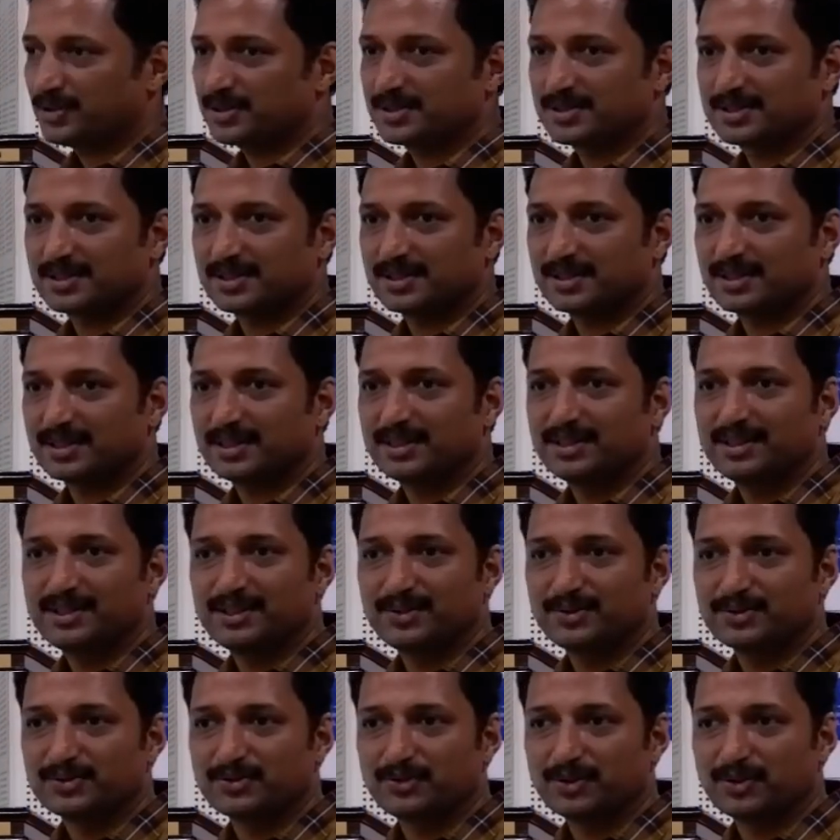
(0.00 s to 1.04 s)
was really
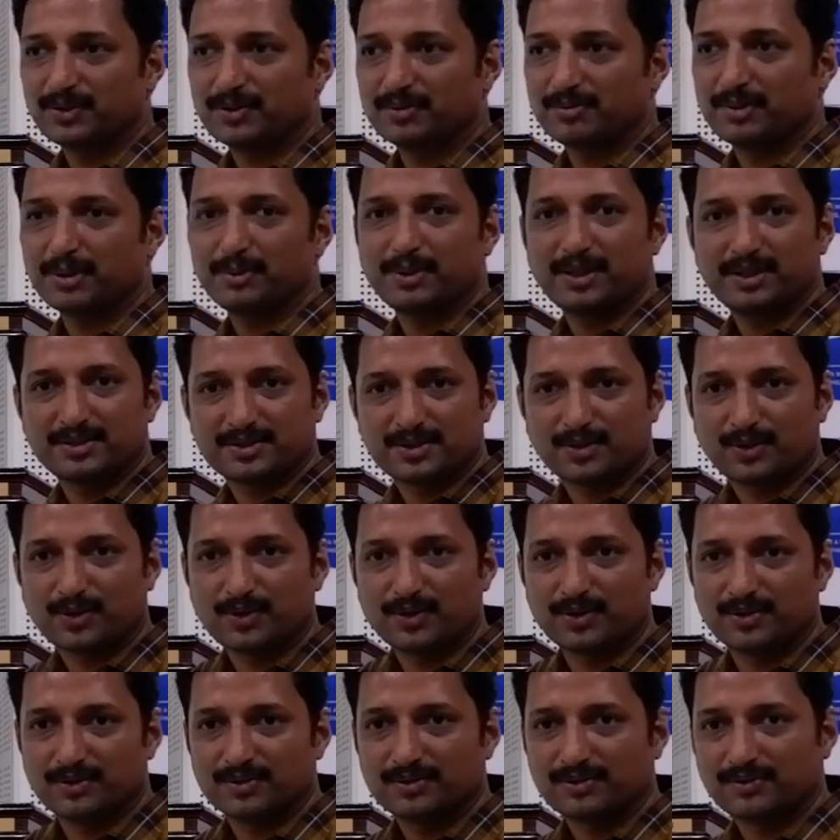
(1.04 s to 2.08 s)
useful. Maybe it's
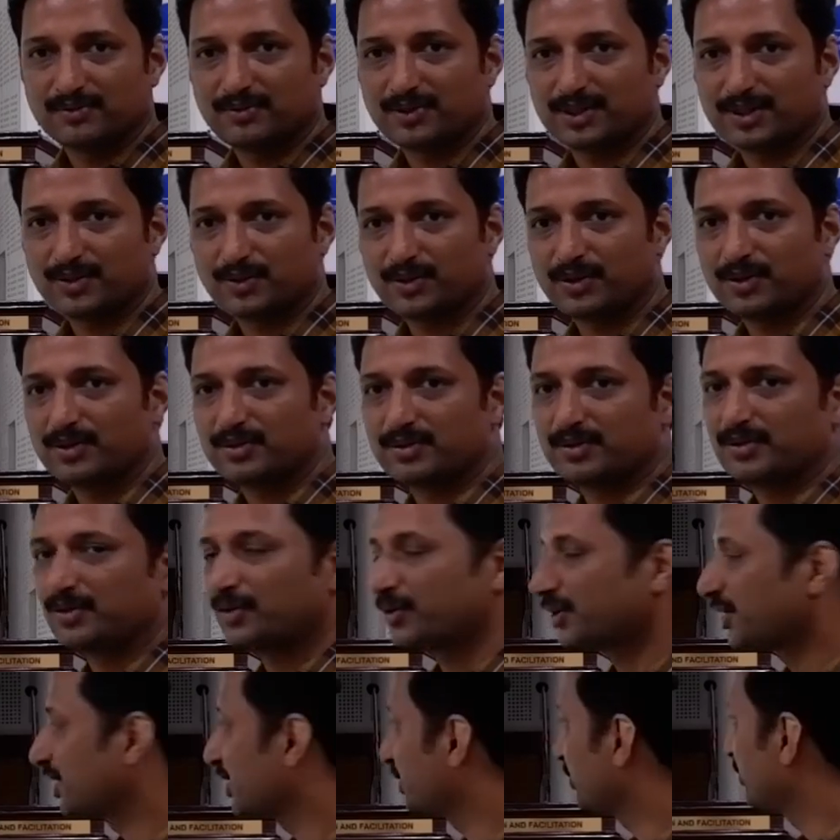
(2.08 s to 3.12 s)
all what
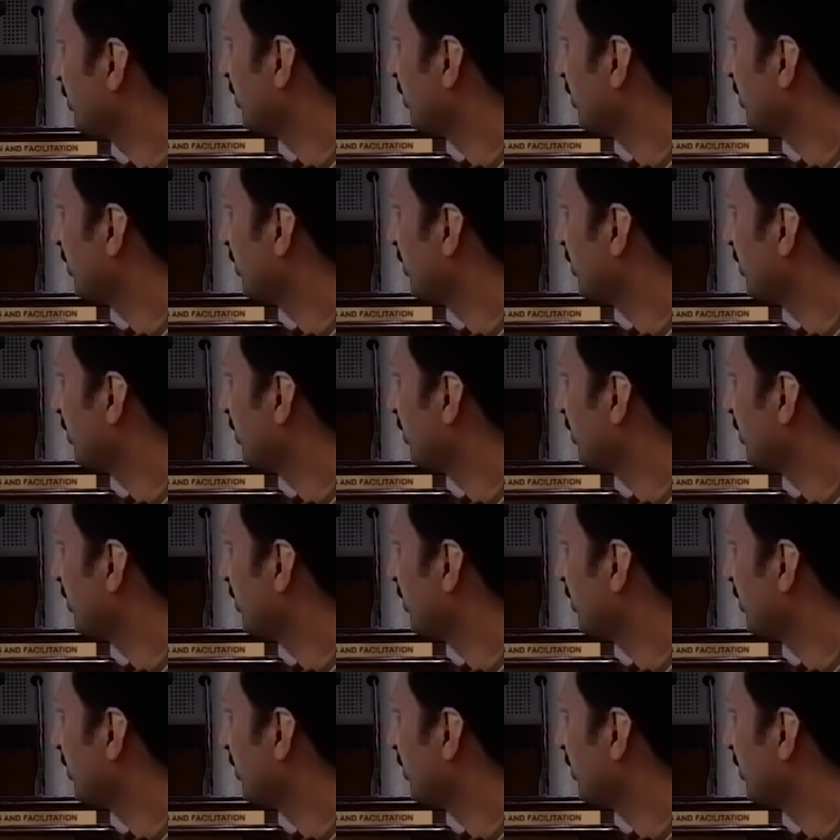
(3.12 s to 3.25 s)
already you